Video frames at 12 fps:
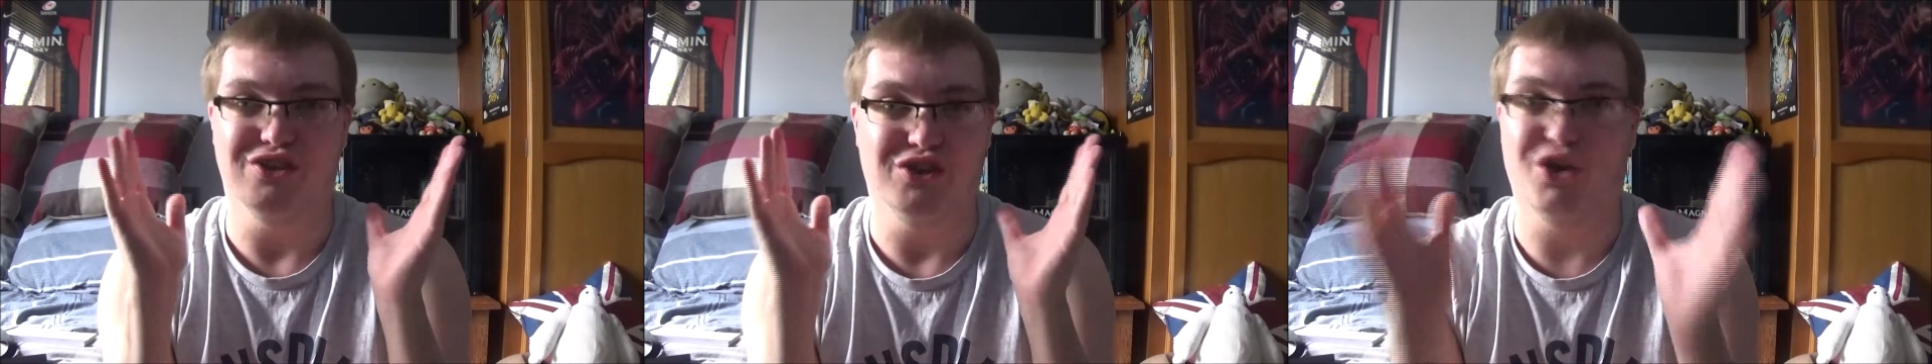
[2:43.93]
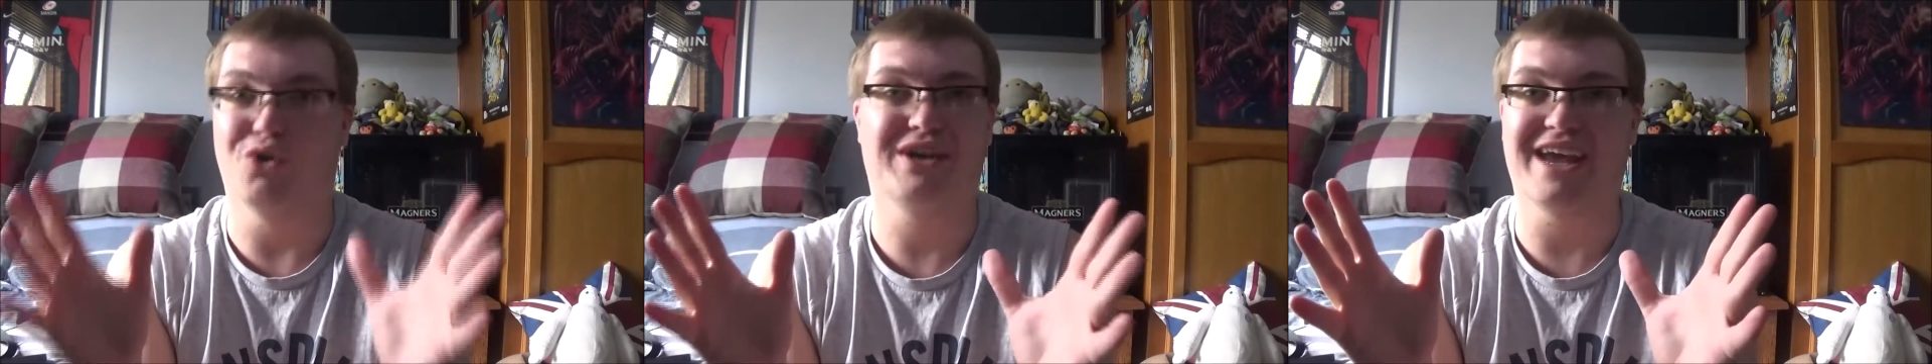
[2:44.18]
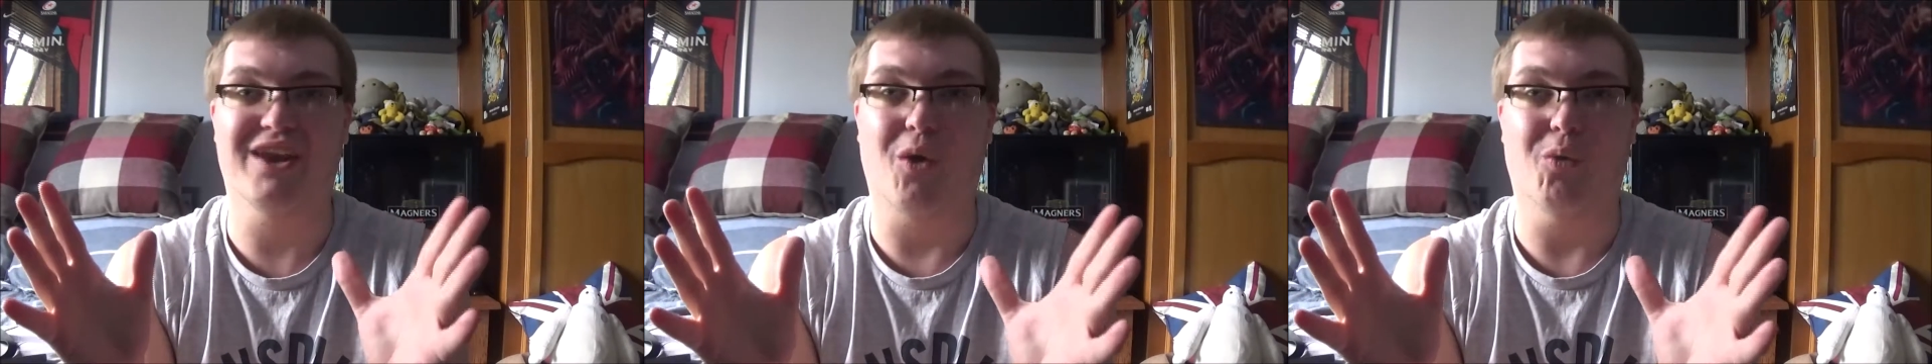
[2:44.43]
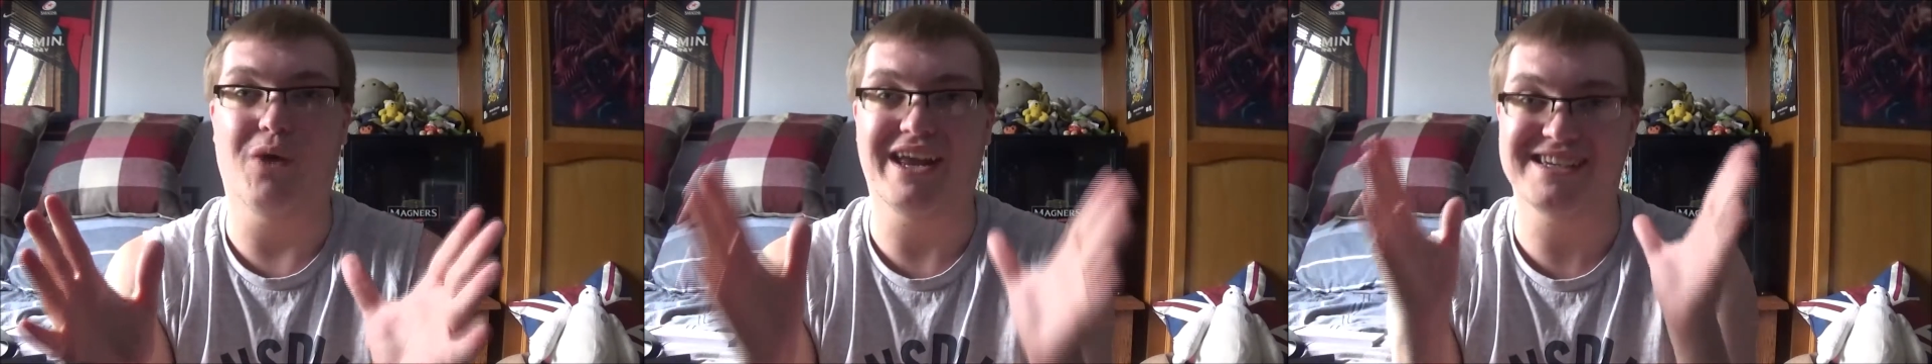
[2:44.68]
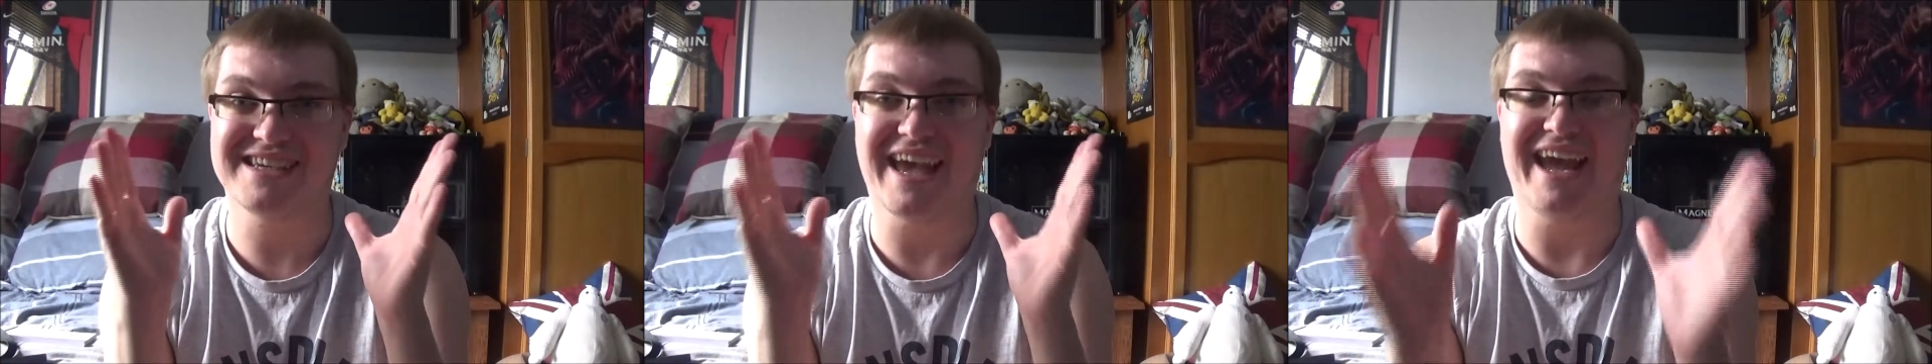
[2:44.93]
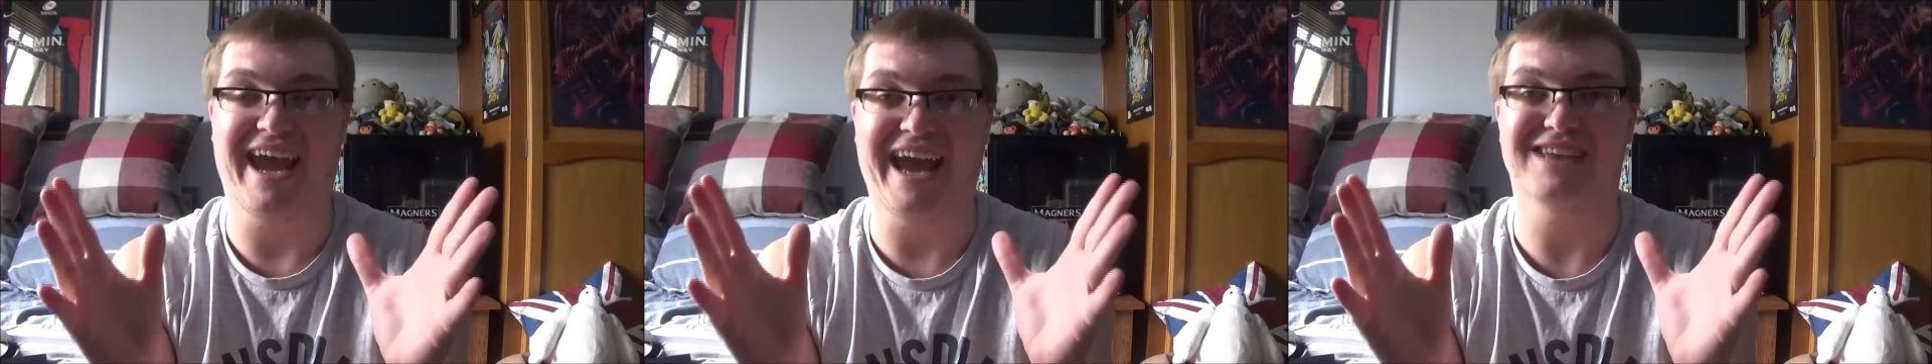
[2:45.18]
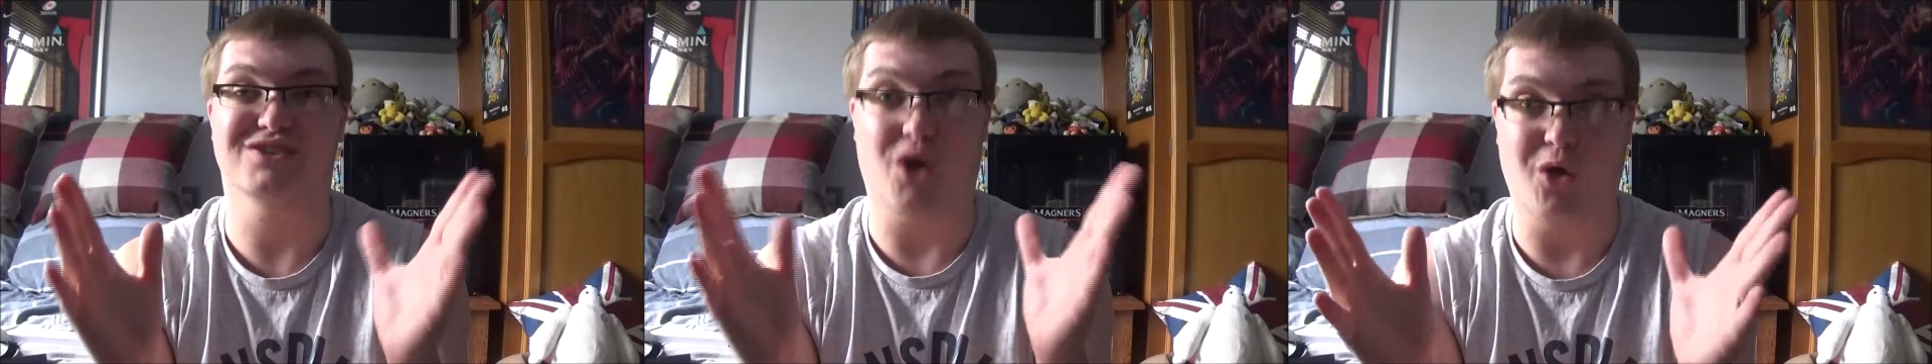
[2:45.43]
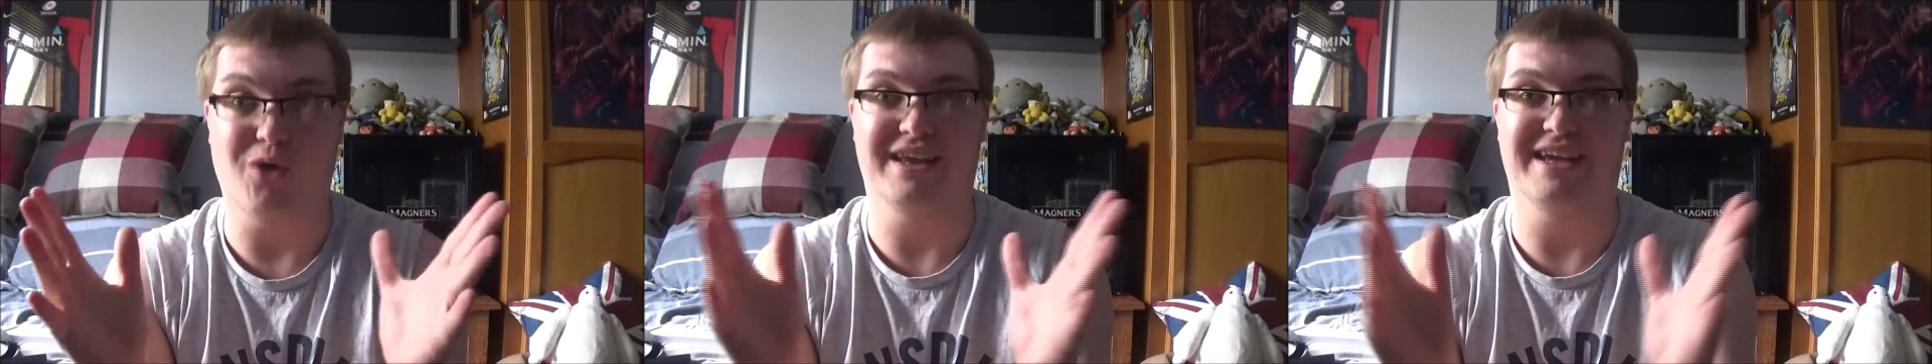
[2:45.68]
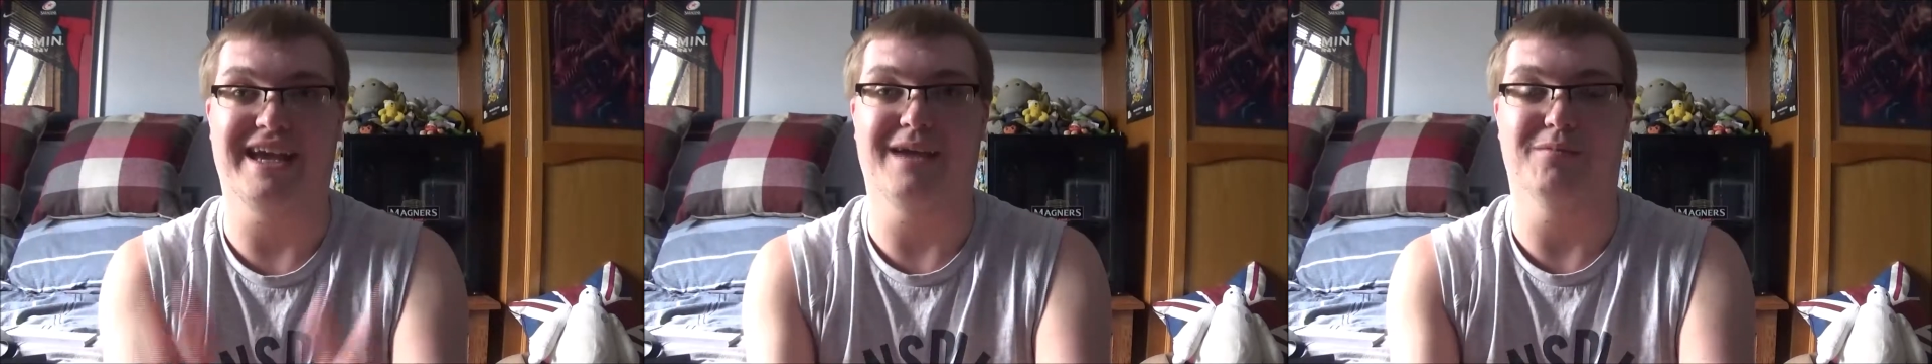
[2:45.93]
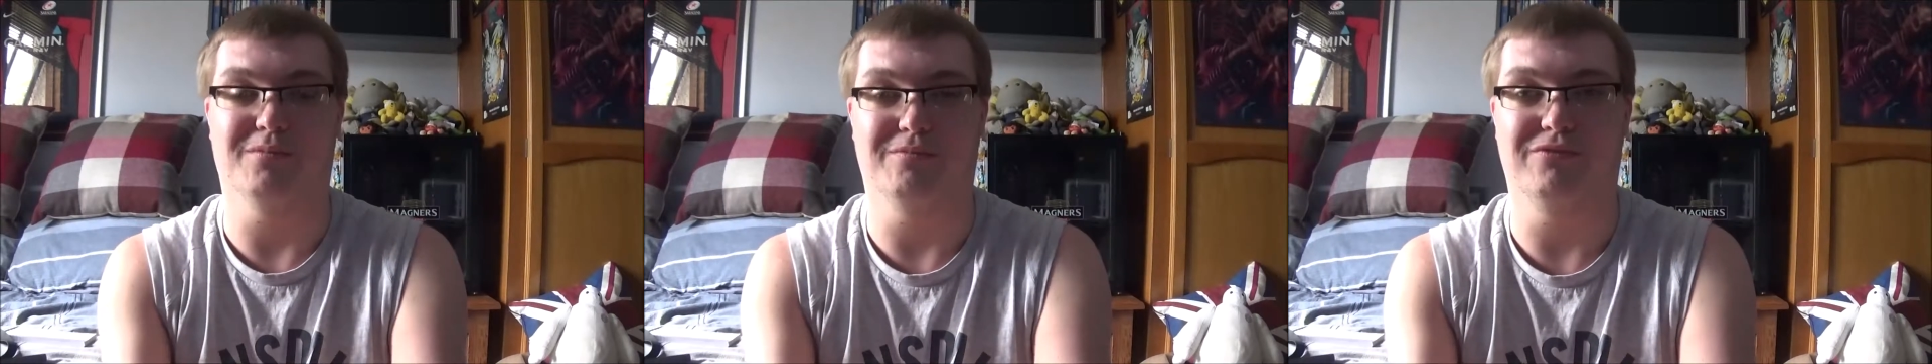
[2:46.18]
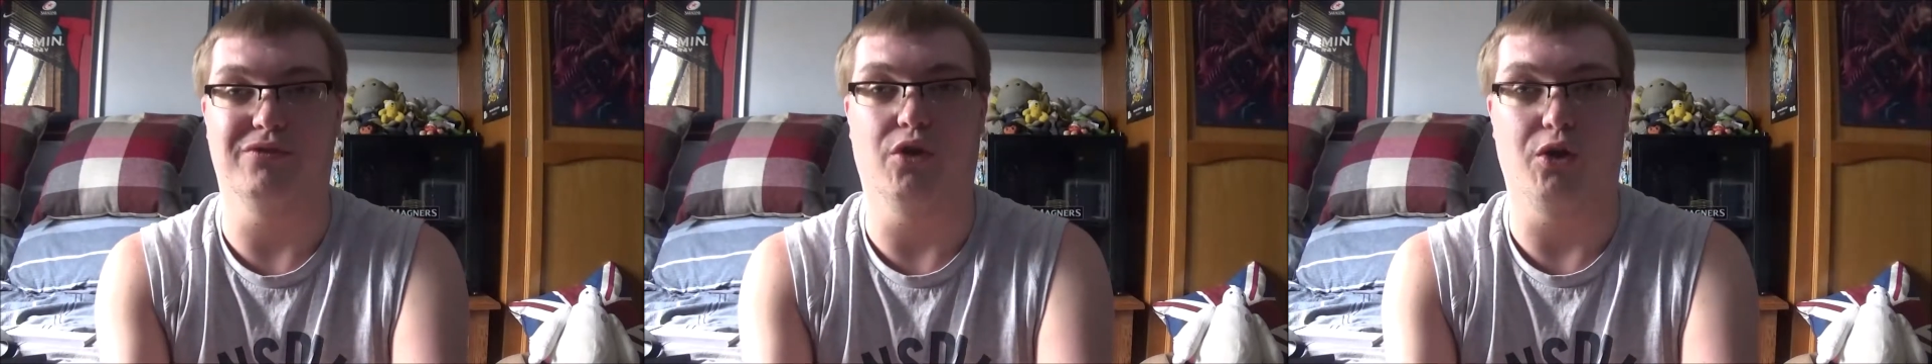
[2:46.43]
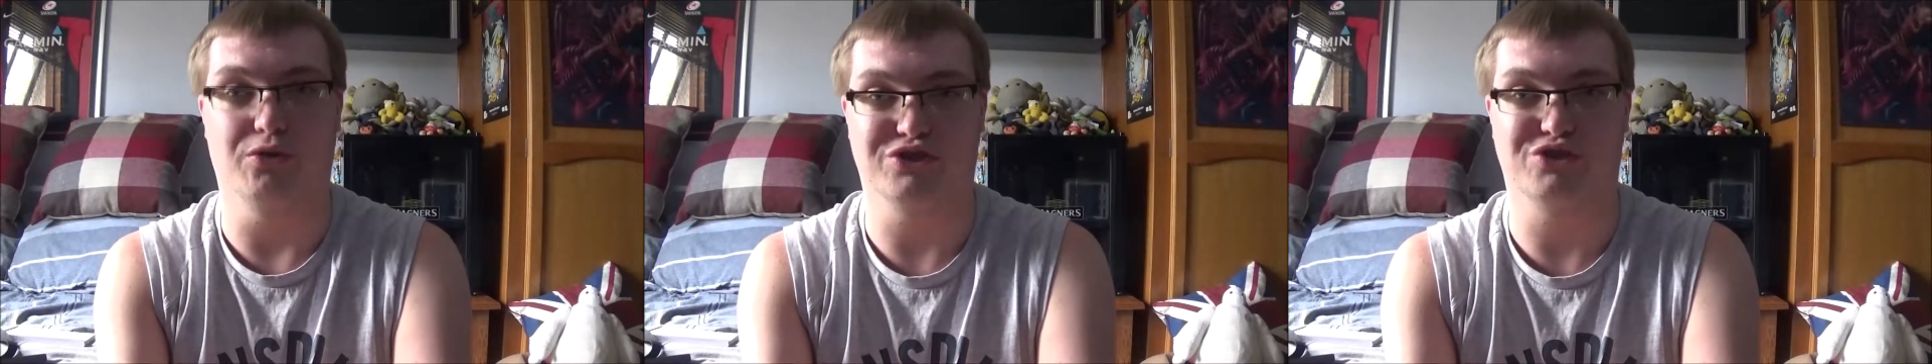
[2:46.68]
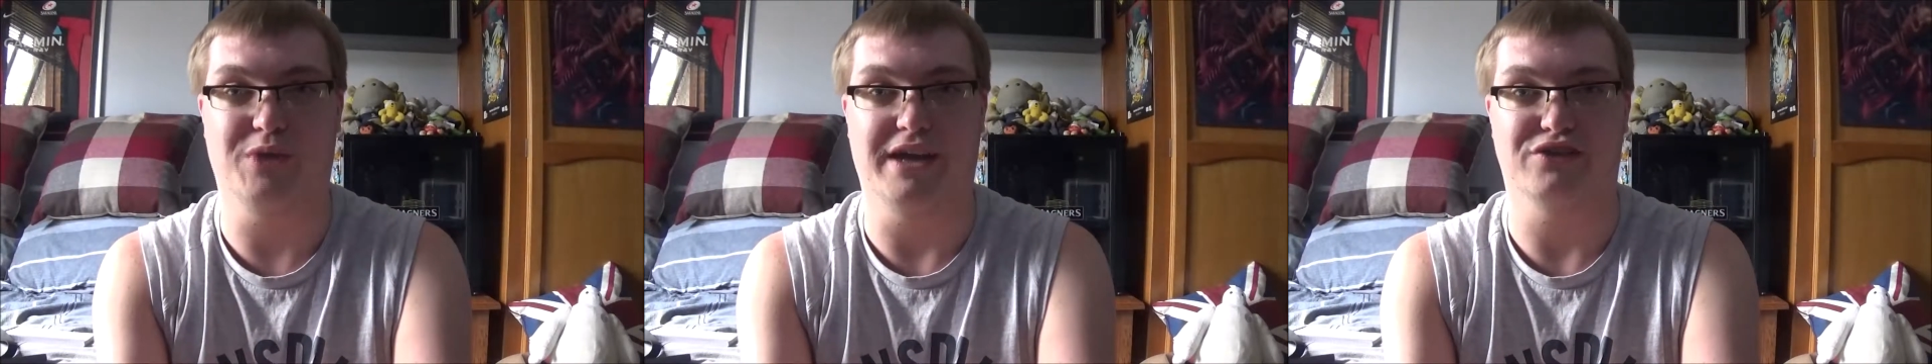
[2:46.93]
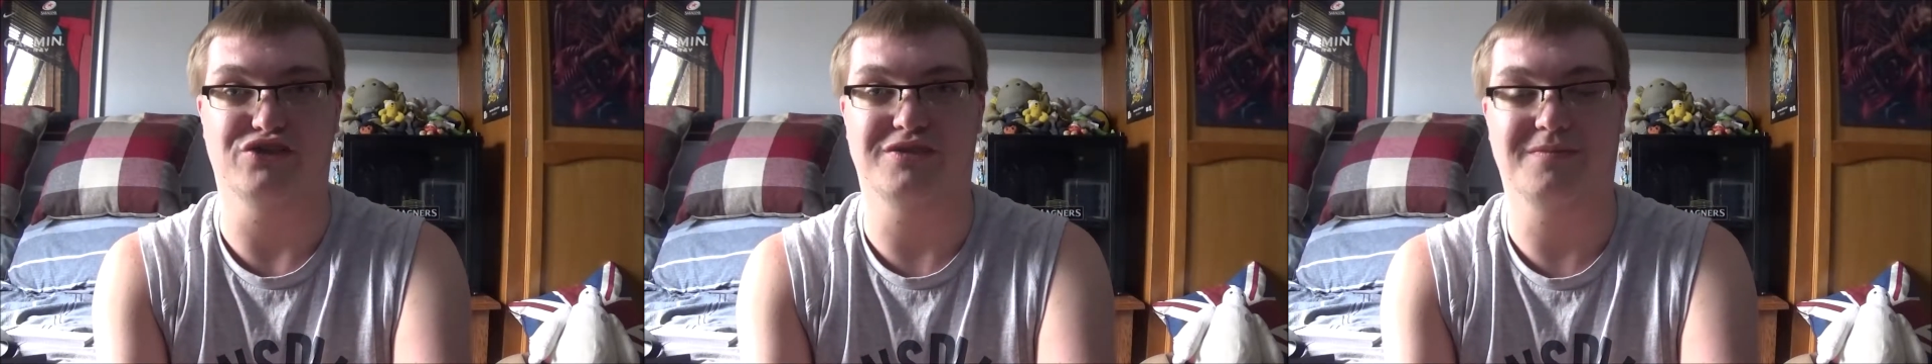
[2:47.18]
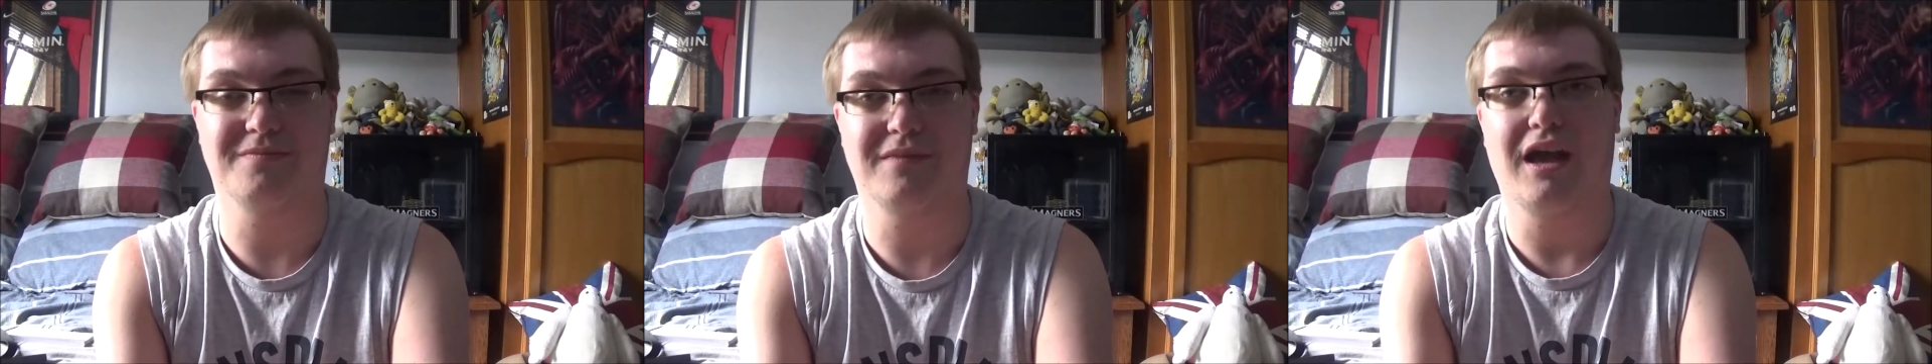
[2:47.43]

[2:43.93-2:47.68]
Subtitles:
you cannot wait to get your hands on the game on the Switch.